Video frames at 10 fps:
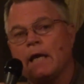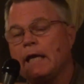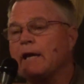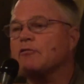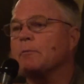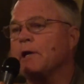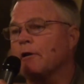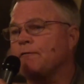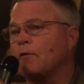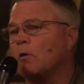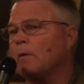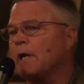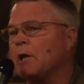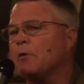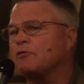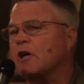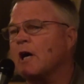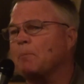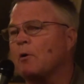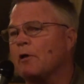gives him an earful, and there was a
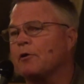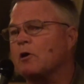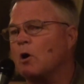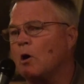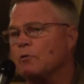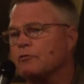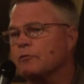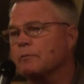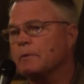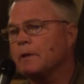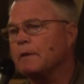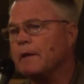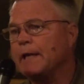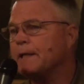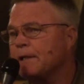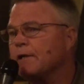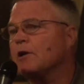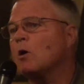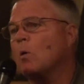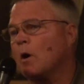couple other calls that
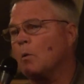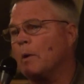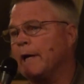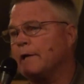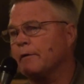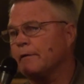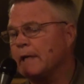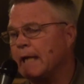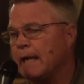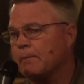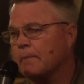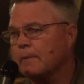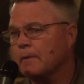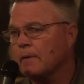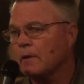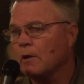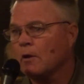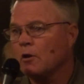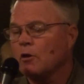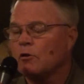didn't go our way during the game.
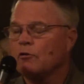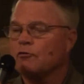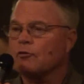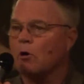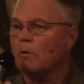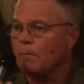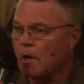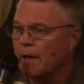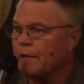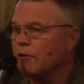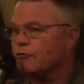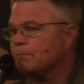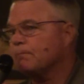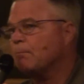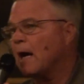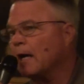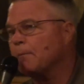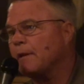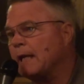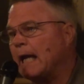So on this
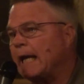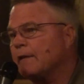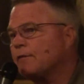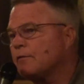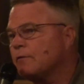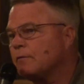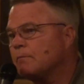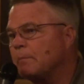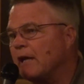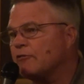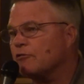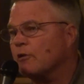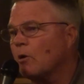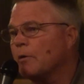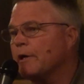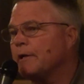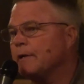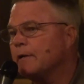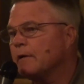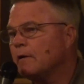bottom of the ninth, bases
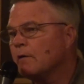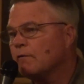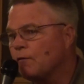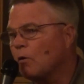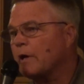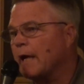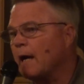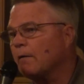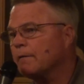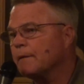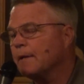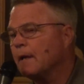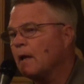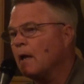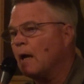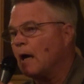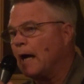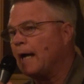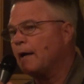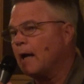loaded, full count,
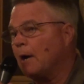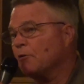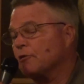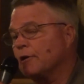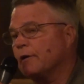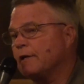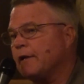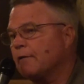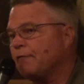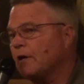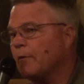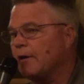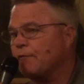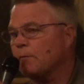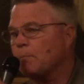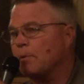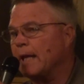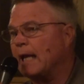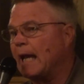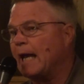I was literally 10 feet away from the
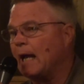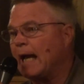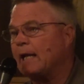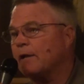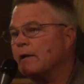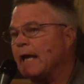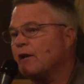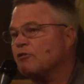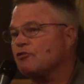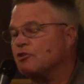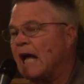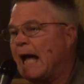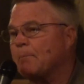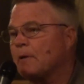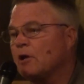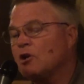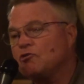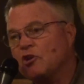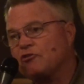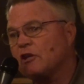plate. I literally had to
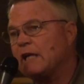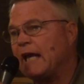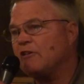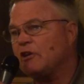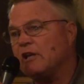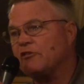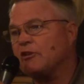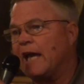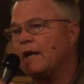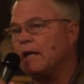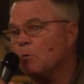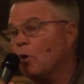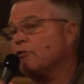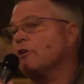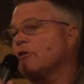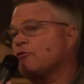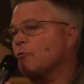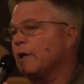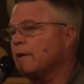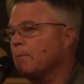stop just in case he decided he was going to
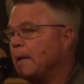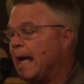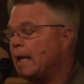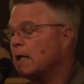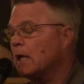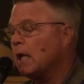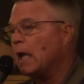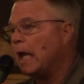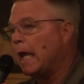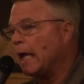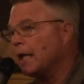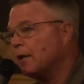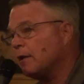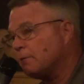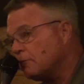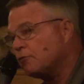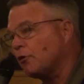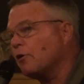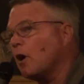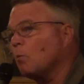swing the bat and
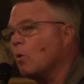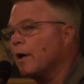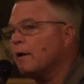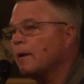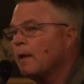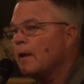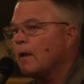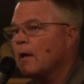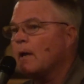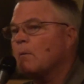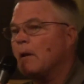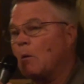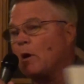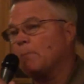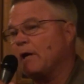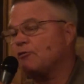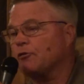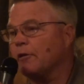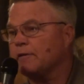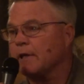turned on one. But I want to make
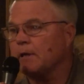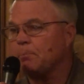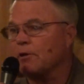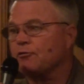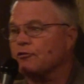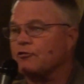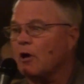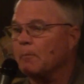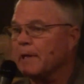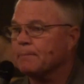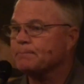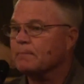sure that the pitcher saw me,